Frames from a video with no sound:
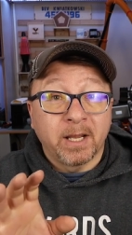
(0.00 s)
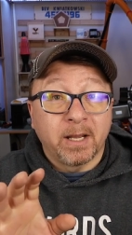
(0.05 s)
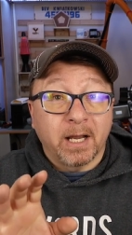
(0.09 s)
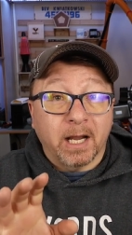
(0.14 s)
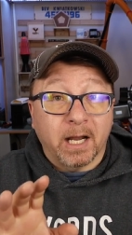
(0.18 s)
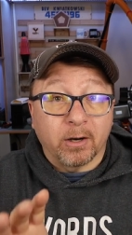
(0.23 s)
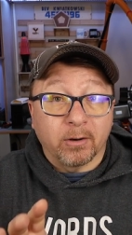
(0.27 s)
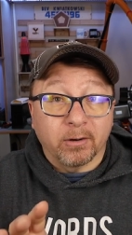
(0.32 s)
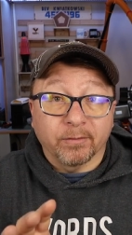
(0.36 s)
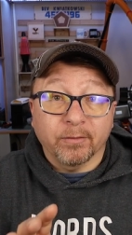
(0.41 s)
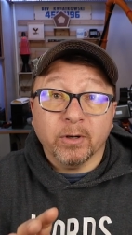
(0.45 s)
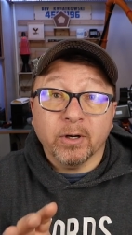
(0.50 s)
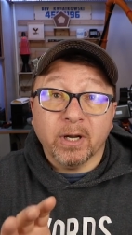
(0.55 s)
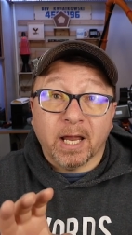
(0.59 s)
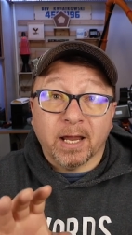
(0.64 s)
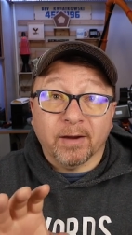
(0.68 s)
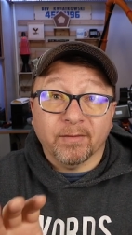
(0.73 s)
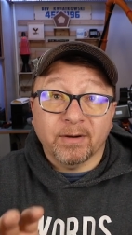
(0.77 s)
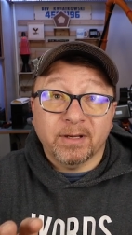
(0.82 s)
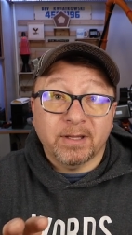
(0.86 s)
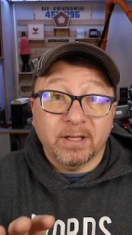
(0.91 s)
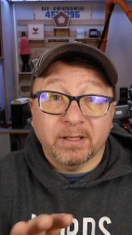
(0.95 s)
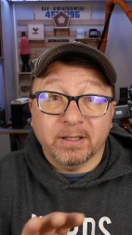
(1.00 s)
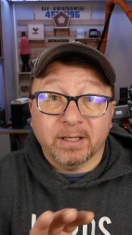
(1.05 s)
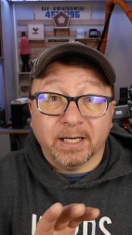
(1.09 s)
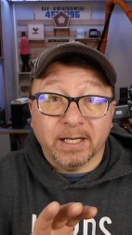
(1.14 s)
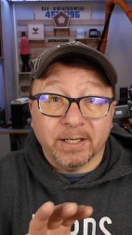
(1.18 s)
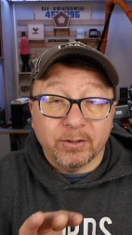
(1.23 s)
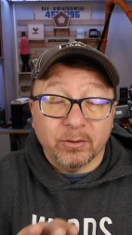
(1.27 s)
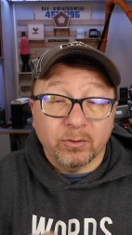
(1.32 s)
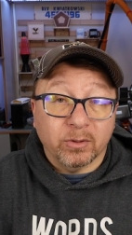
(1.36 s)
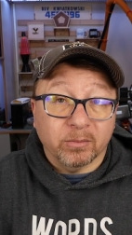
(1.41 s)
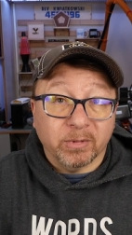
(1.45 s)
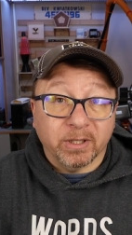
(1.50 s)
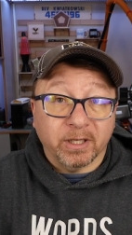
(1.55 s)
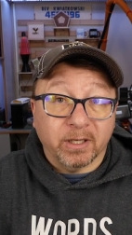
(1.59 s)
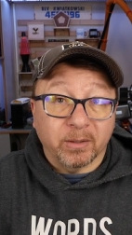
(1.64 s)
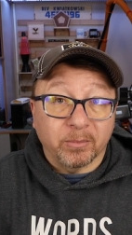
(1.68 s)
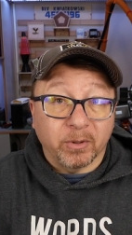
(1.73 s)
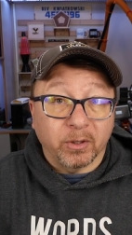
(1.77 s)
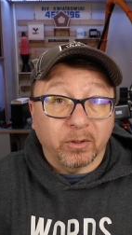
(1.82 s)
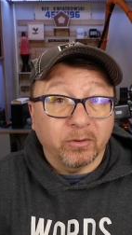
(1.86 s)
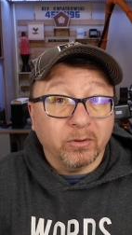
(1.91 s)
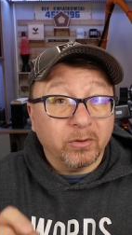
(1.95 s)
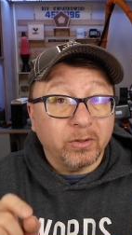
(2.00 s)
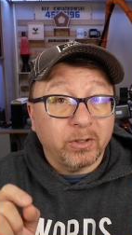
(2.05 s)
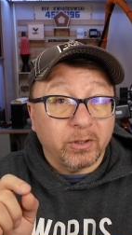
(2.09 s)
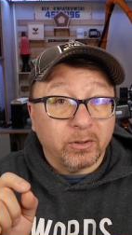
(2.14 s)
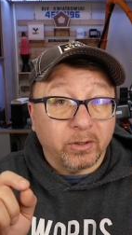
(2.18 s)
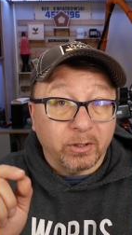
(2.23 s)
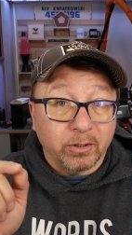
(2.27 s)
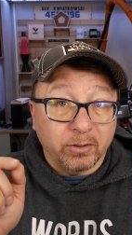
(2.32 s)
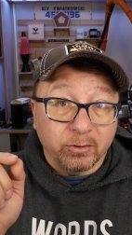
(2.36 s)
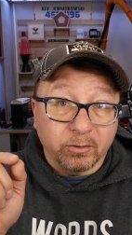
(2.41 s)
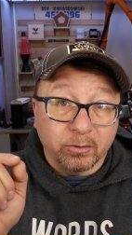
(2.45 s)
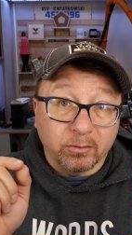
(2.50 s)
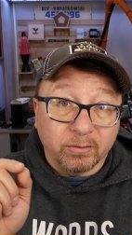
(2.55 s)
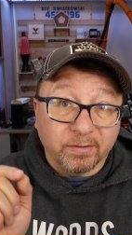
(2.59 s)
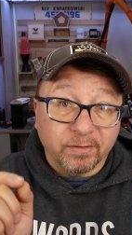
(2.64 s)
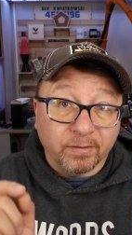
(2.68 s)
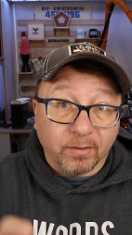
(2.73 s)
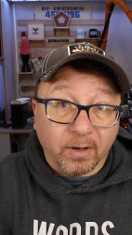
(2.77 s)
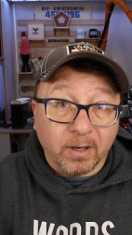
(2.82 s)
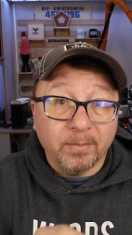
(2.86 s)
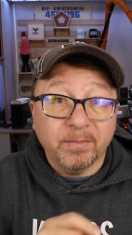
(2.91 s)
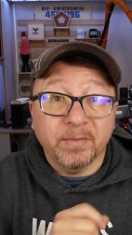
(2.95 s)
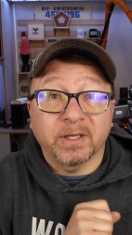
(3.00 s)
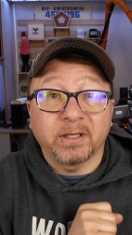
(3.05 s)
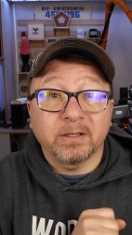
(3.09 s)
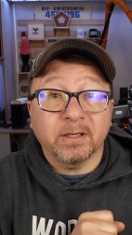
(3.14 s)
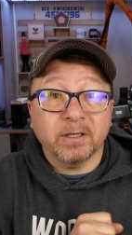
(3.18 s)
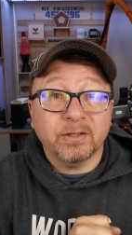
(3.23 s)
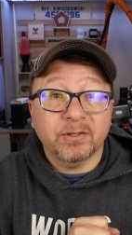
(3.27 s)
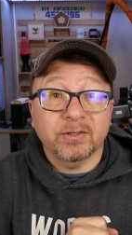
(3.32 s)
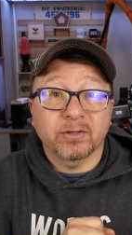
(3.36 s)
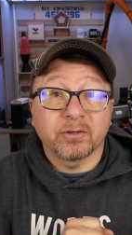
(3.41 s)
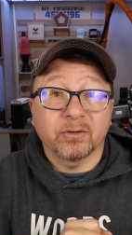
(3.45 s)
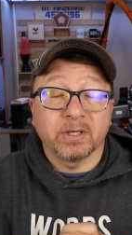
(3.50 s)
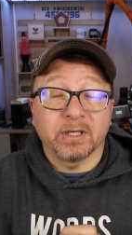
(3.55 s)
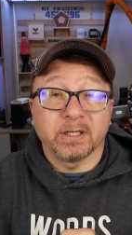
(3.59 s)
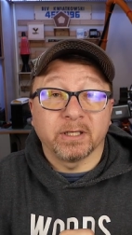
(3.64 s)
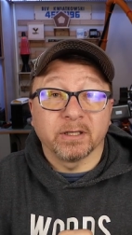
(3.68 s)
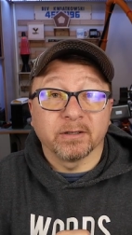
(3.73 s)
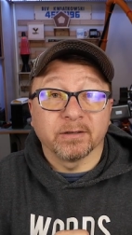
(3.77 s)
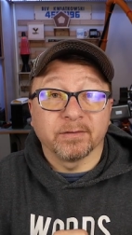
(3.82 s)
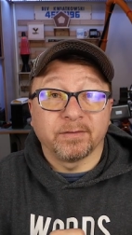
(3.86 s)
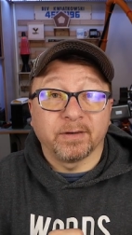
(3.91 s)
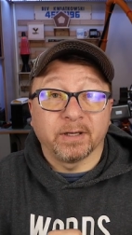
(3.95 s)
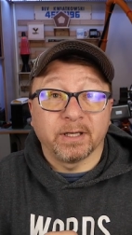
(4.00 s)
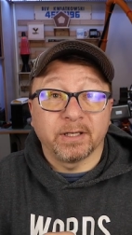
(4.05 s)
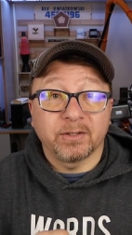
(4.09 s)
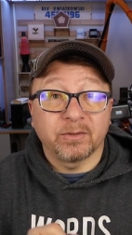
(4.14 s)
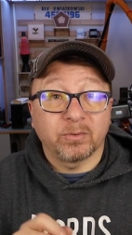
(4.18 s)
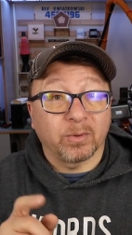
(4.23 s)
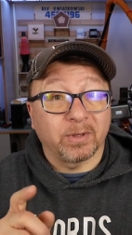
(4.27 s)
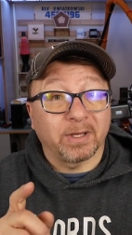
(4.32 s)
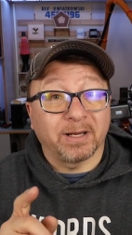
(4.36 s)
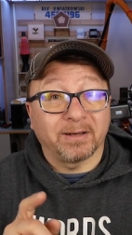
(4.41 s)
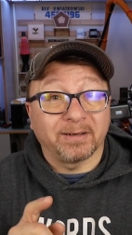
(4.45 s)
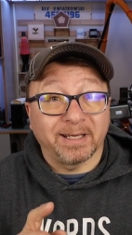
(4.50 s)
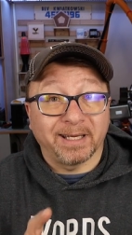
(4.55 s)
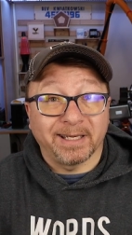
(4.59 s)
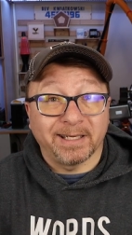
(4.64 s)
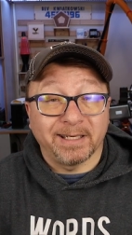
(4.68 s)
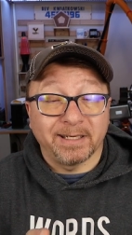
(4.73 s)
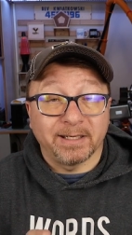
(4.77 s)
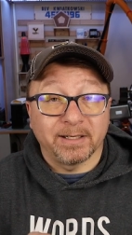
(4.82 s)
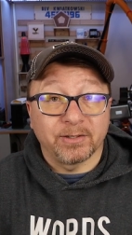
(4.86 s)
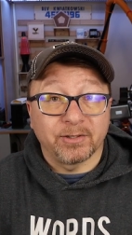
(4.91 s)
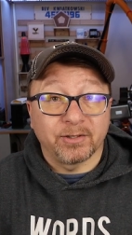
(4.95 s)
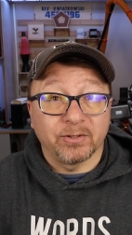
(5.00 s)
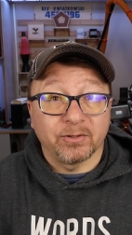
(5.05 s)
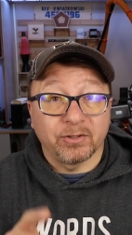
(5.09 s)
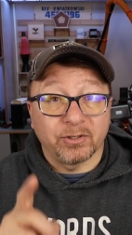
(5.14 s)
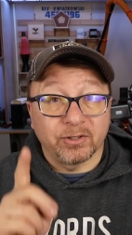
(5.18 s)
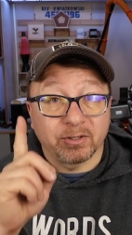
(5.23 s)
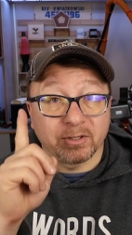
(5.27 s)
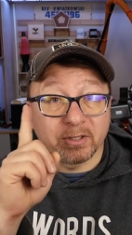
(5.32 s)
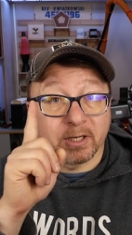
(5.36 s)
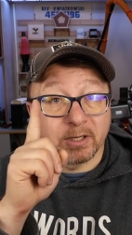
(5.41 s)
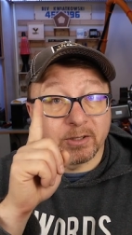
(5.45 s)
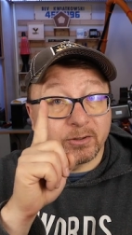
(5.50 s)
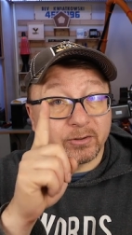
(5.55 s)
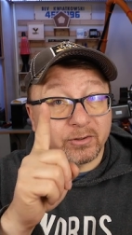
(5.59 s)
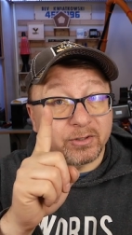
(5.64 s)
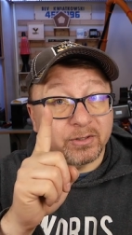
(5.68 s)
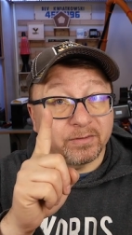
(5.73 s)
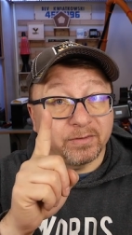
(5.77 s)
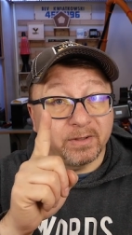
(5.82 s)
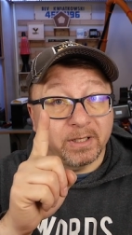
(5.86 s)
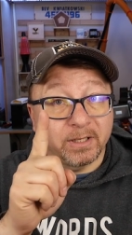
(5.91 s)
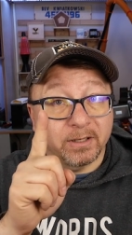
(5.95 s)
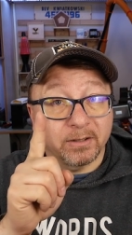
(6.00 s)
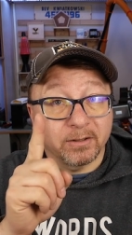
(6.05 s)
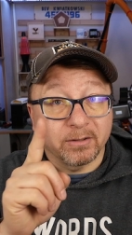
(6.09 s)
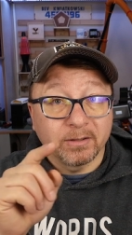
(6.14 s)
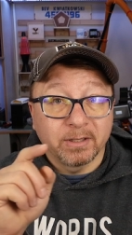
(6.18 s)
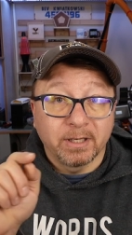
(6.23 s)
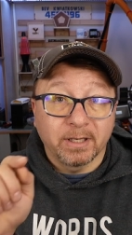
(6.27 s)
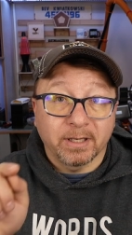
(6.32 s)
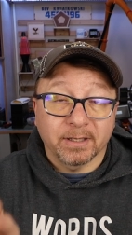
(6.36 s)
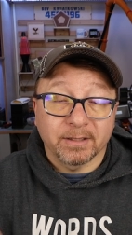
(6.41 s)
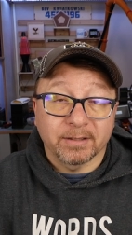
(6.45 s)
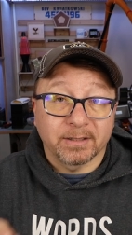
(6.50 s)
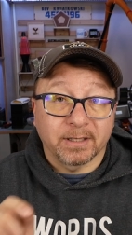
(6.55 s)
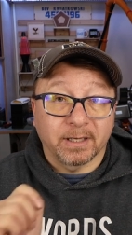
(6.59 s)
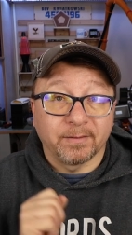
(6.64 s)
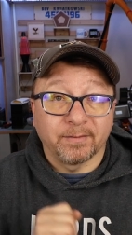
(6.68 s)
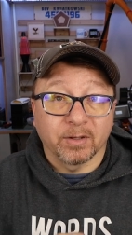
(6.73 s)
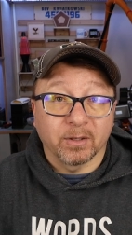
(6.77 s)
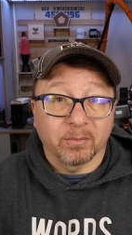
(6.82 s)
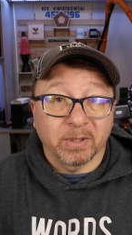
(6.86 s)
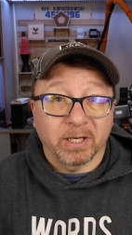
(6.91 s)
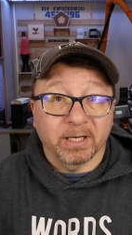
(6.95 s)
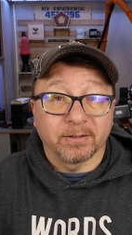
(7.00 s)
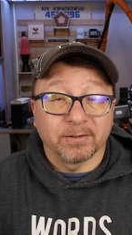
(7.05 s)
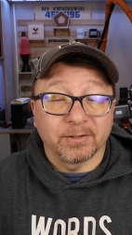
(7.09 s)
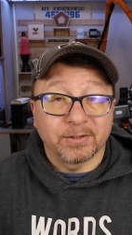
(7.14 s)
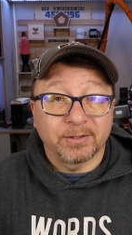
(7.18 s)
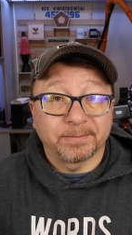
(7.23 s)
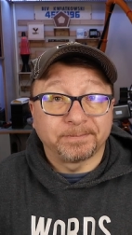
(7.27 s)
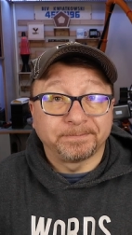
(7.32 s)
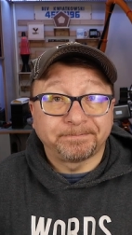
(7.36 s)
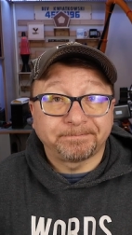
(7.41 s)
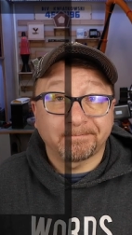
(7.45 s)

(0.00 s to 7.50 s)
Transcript: However, everything that I do on my computer, you can do from the touchscreen interface without any issues. You just got to use your finger instead of your mouse.